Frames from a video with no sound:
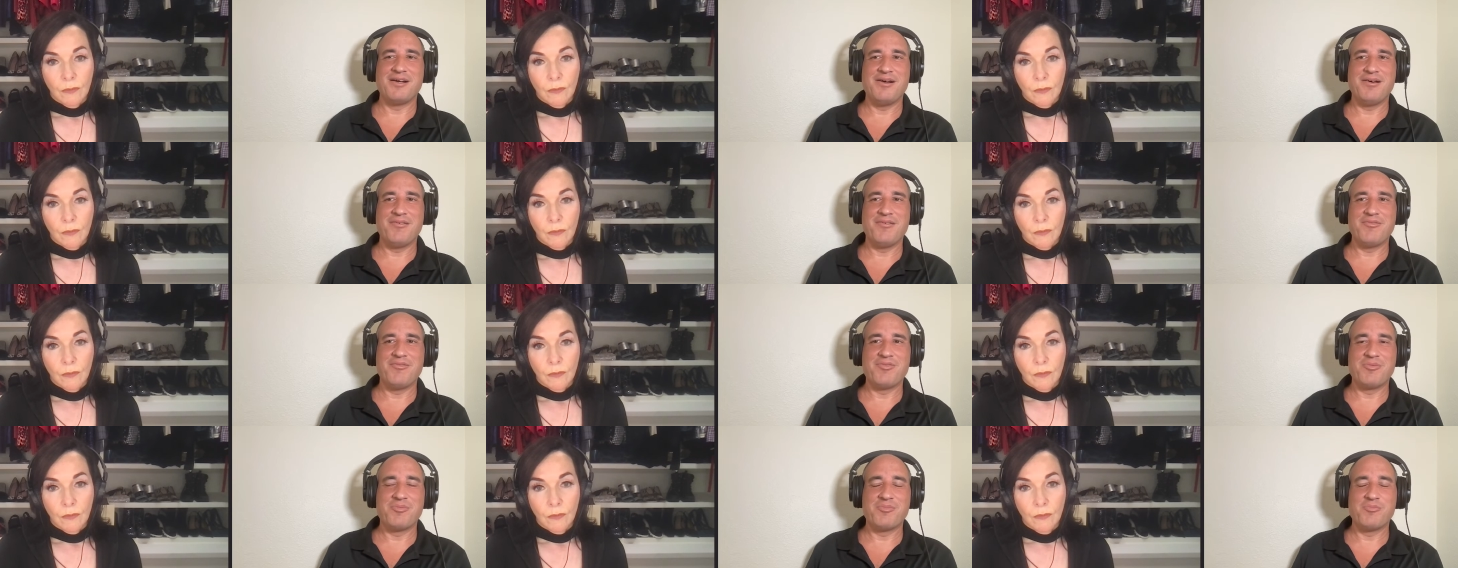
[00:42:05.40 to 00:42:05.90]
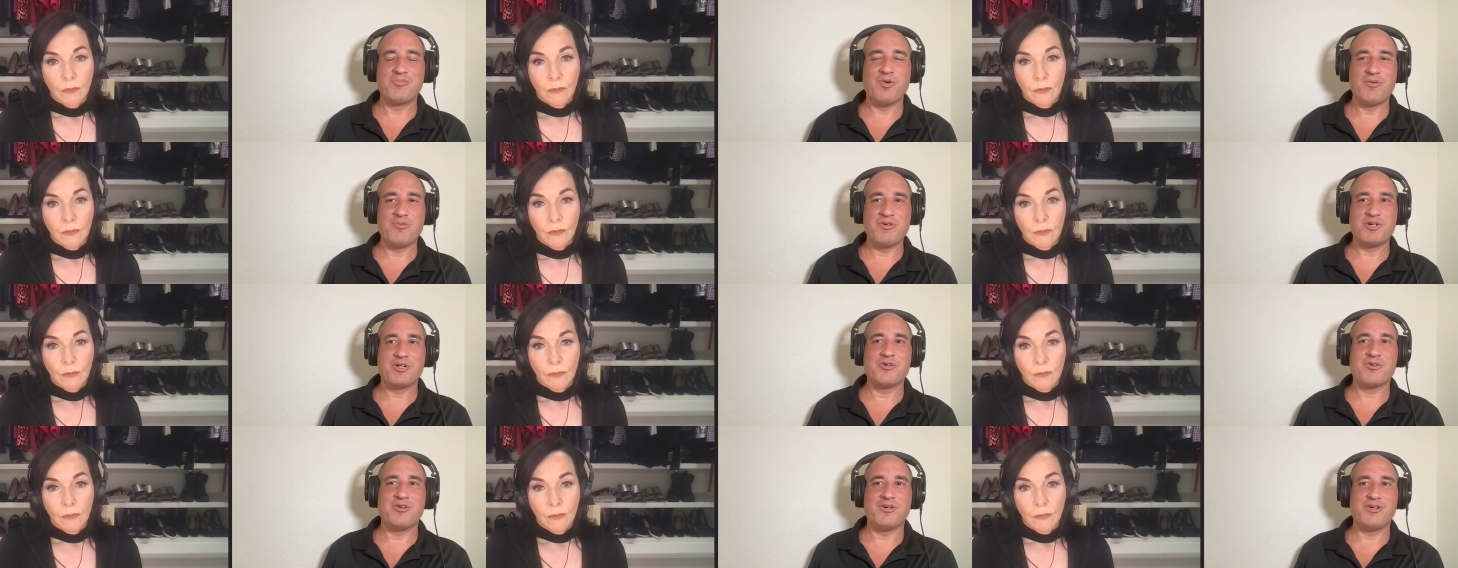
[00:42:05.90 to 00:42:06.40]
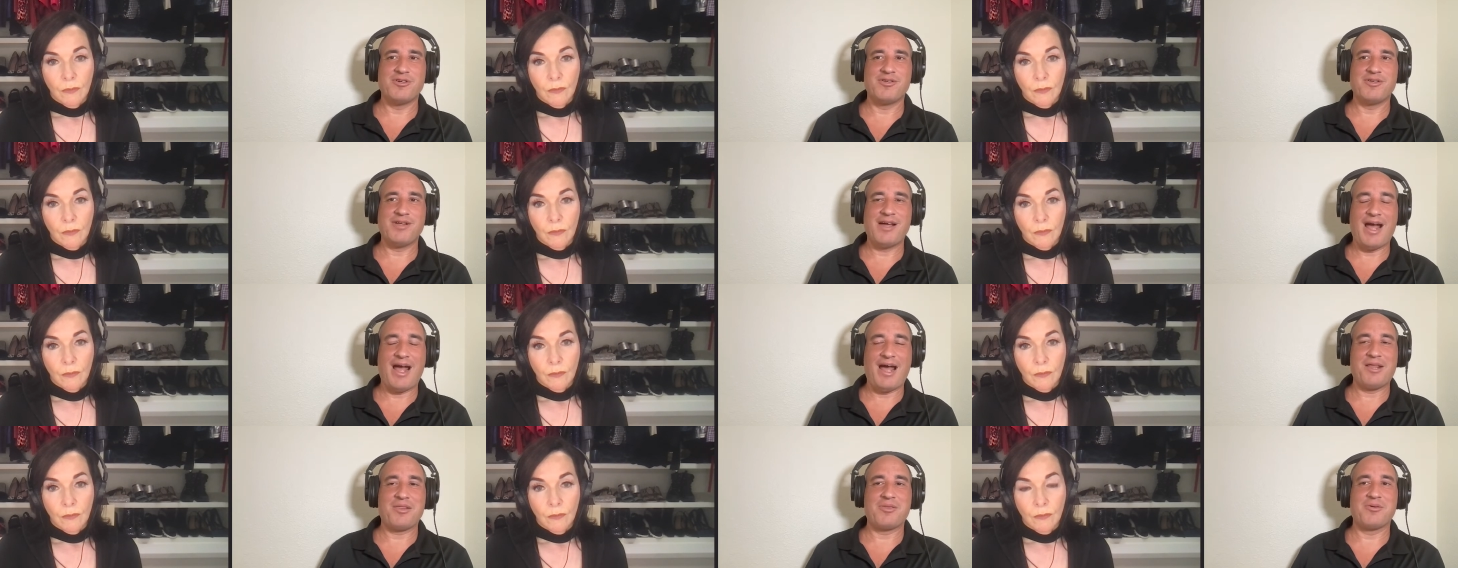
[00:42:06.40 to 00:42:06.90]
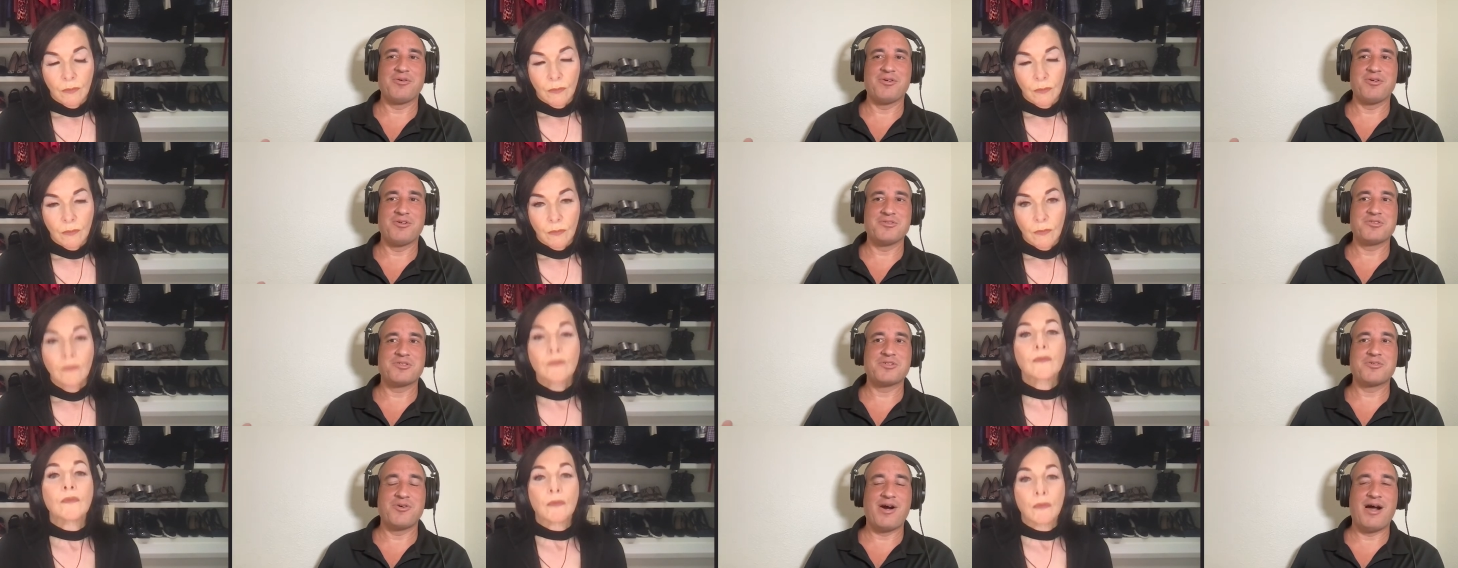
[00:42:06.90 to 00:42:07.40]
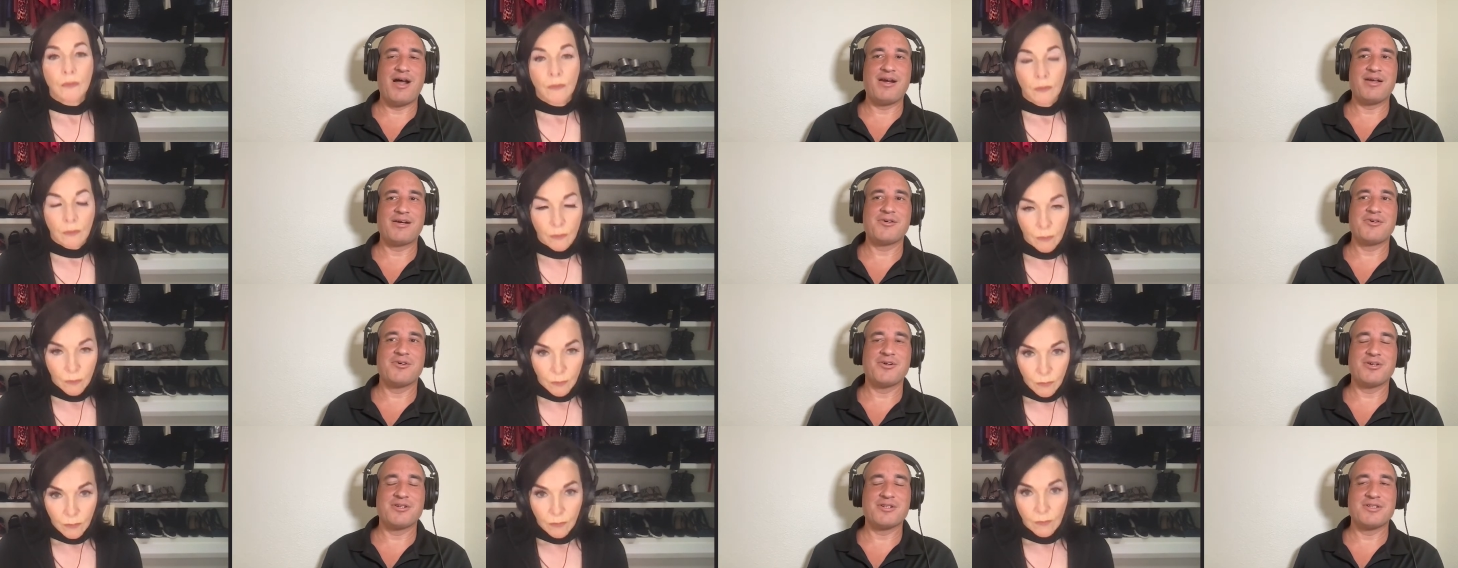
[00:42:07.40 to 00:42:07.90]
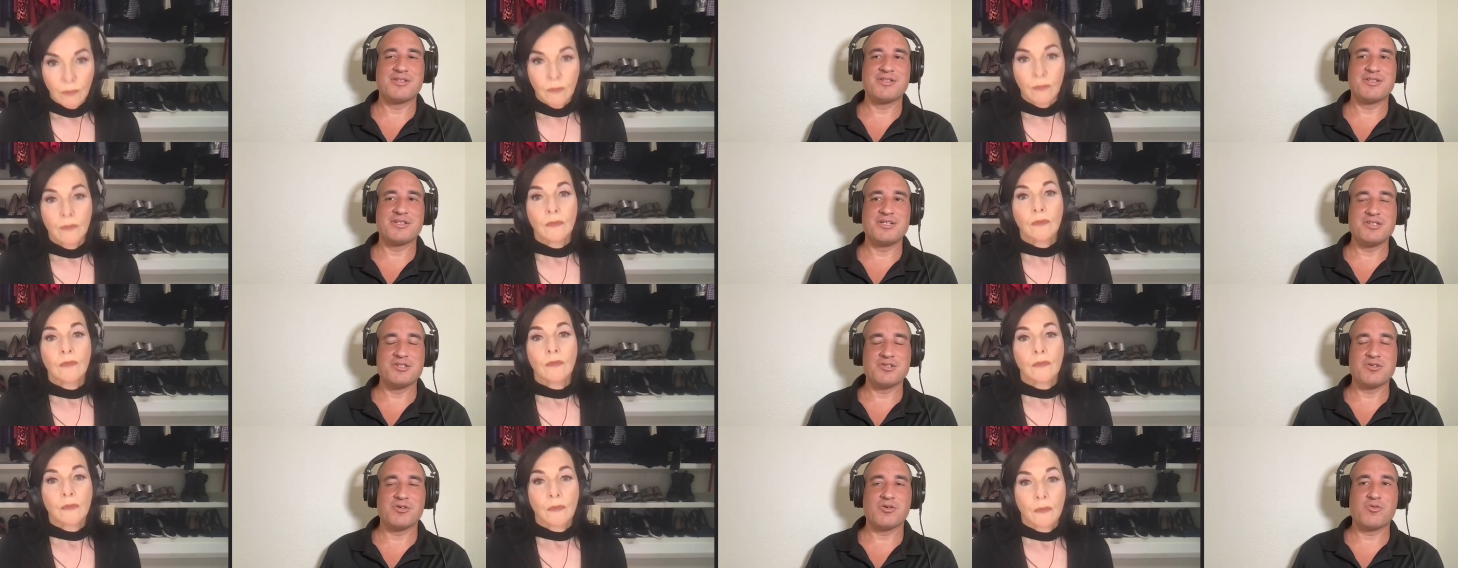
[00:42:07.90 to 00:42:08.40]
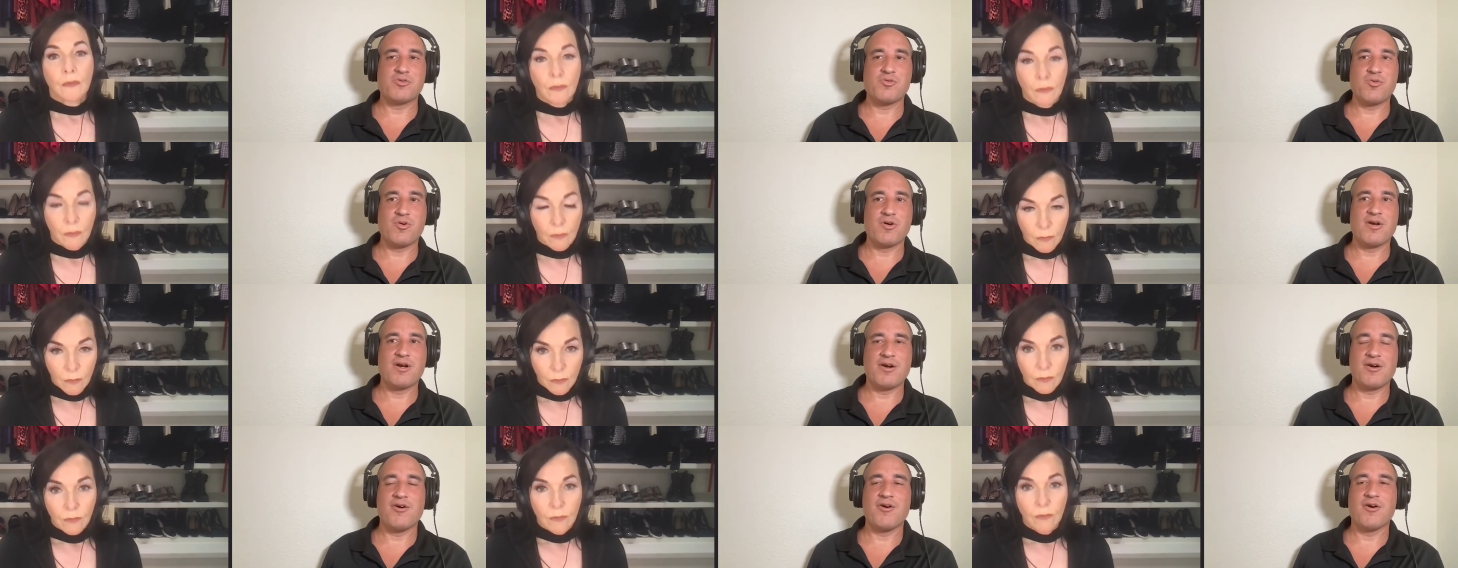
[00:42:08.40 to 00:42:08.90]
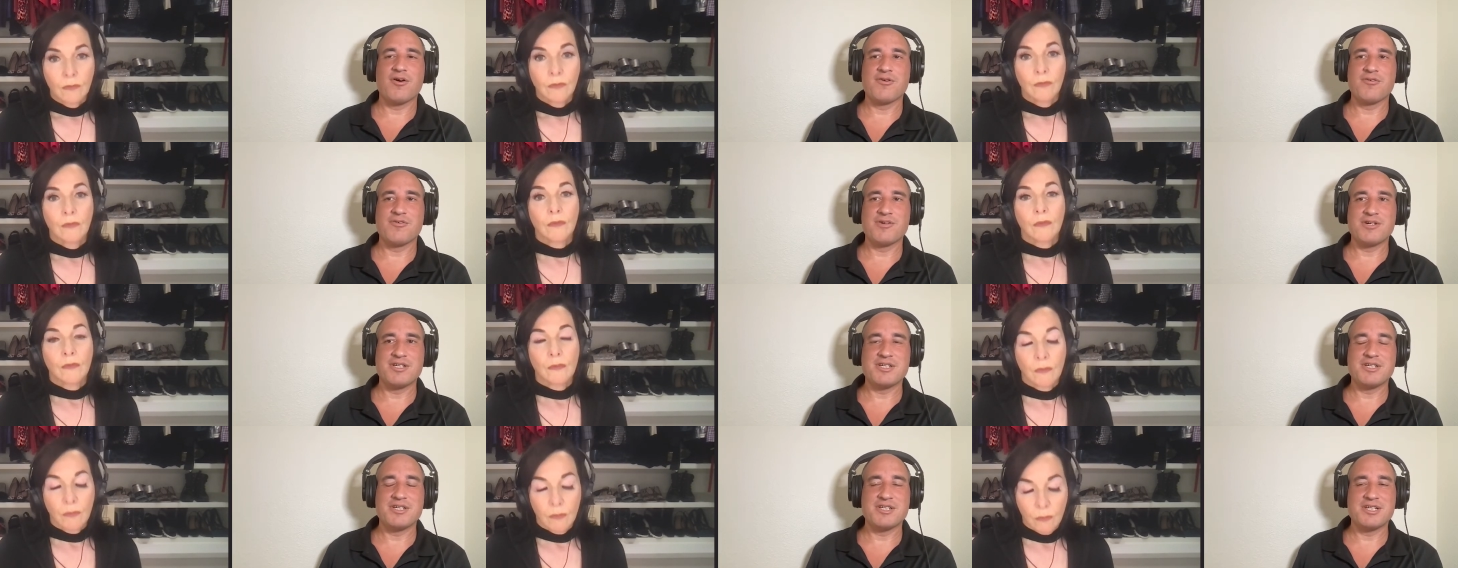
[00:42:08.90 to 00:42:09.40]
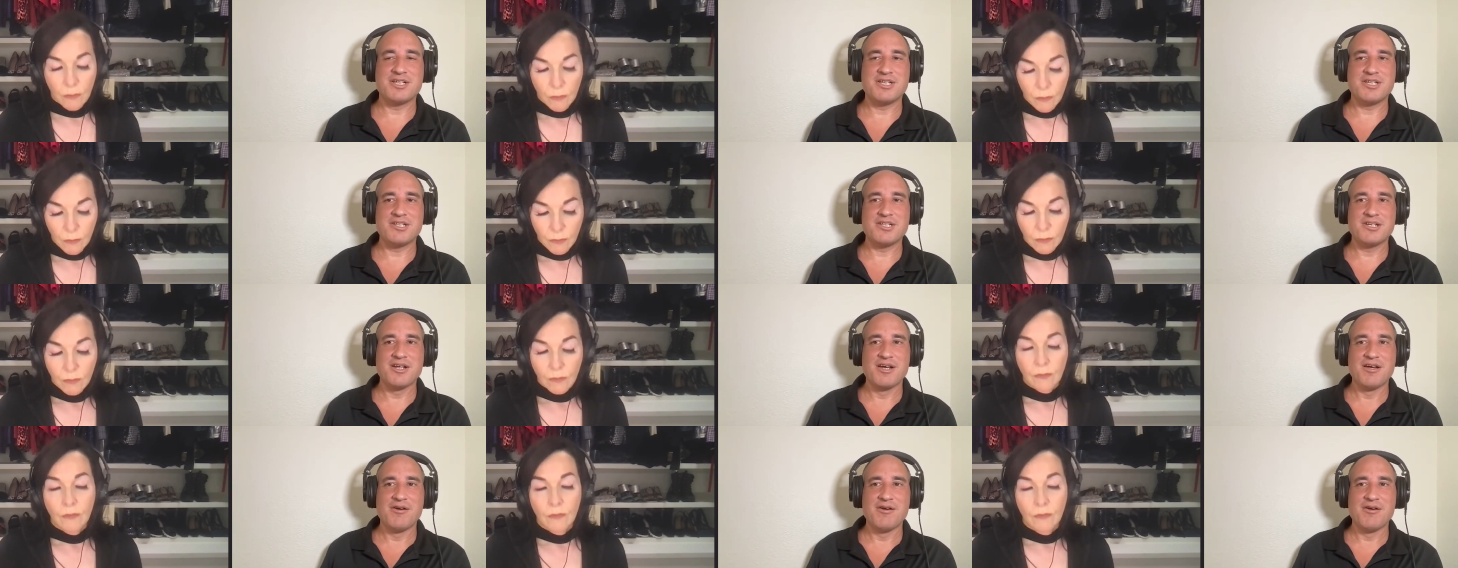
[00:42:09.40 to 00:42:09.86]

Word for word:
Speaker 1: of what we call atherosclerotic heart disease or coronary artery disease,